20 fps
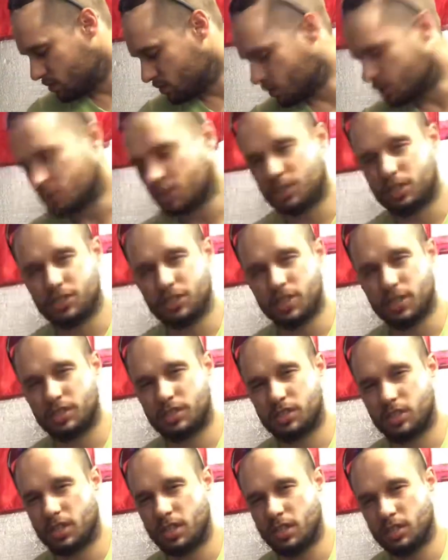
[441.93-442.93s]
just
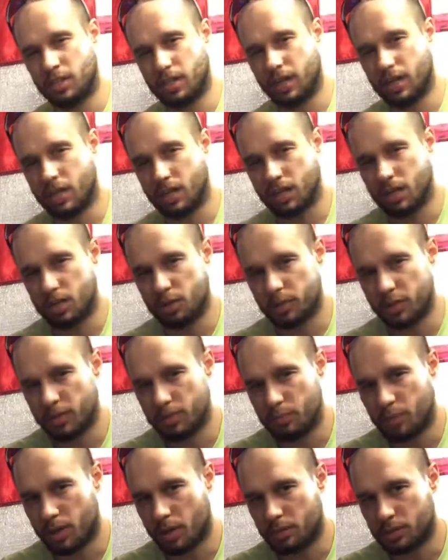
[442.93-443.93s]
starting to get a little bit
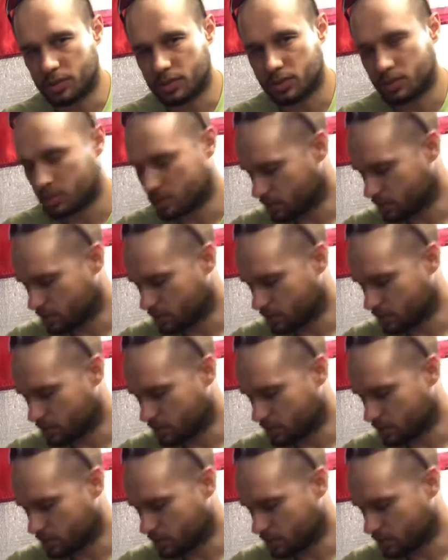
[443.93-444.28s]
of bubbles